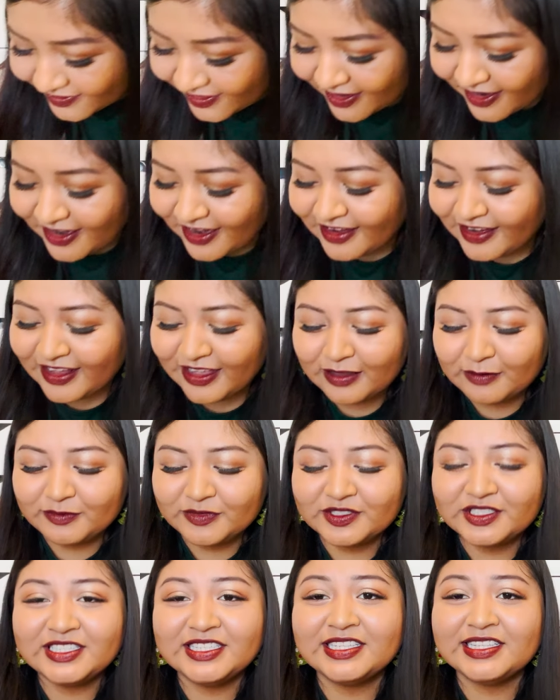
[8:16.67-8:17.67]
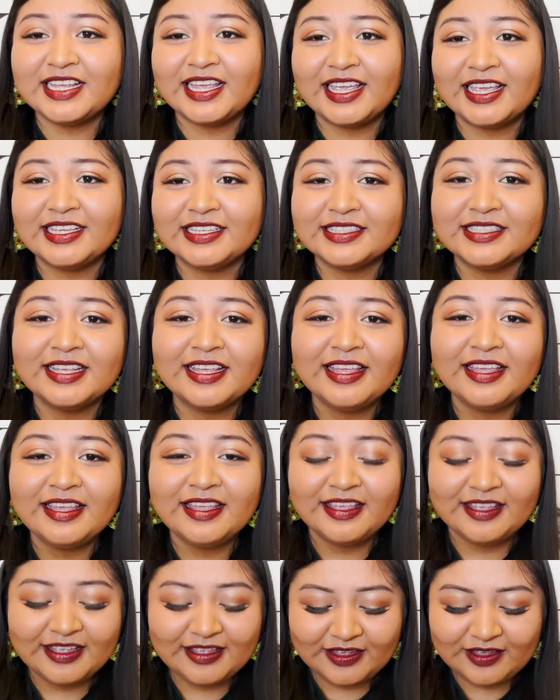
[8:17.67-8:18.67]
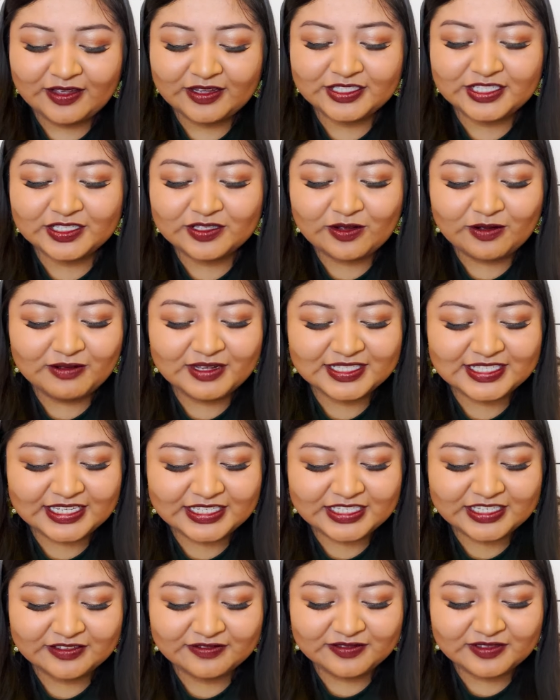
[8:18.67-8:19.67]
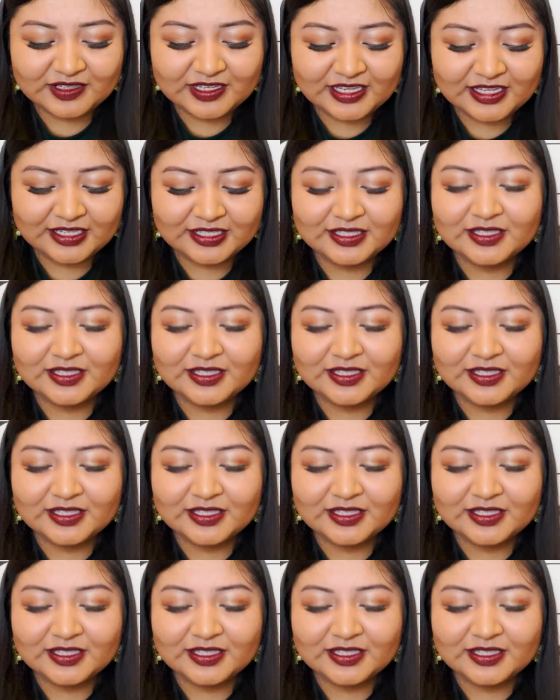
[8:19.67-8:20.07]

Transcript: card, um, she stays, she's always at Chick-fil-A.